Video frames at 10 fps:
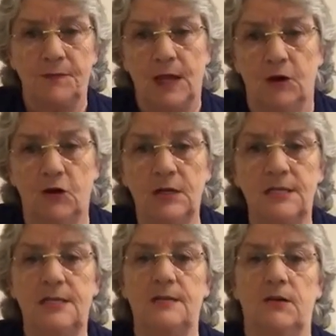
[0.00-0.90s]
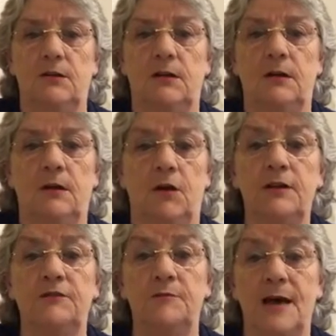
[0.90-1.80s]
Orla says, on a lot
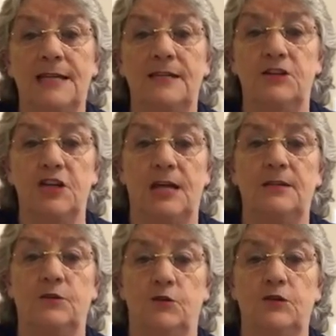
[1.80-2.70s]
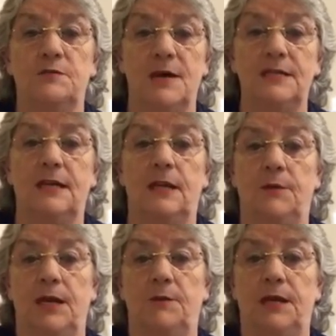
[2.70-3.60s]
of matter shattered automatically when
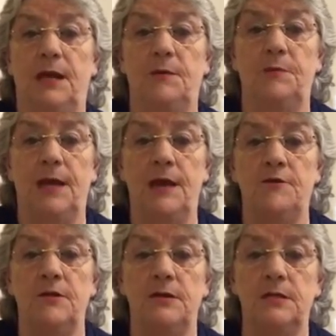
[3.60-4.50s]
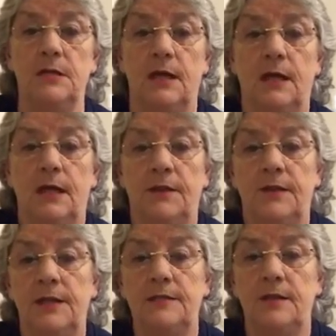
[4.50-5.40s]
I became a parent.
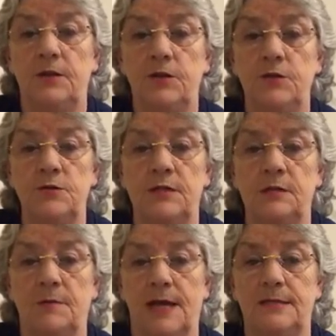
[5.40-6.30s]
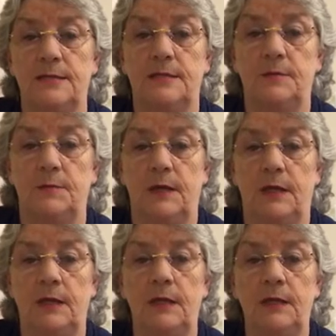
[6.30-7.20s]
Things that used to matter to
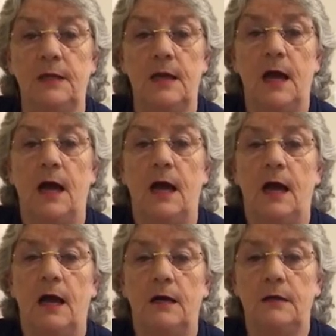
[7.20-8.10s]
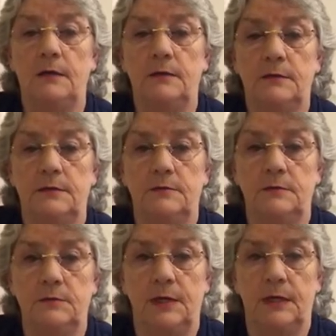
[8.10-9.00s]
me. Oh,
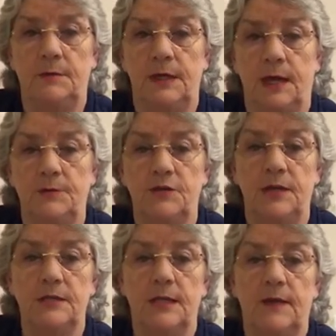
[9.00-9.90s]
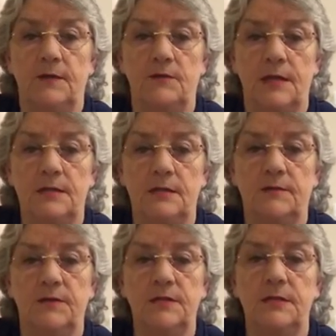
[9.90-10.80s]
wait a minute. I'm trying to get the rest
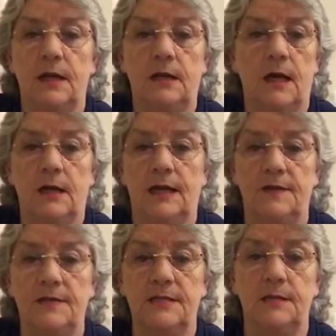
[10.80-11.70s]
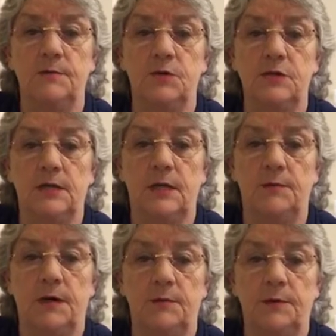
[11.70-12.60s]
of this. I can't get the see more to come up.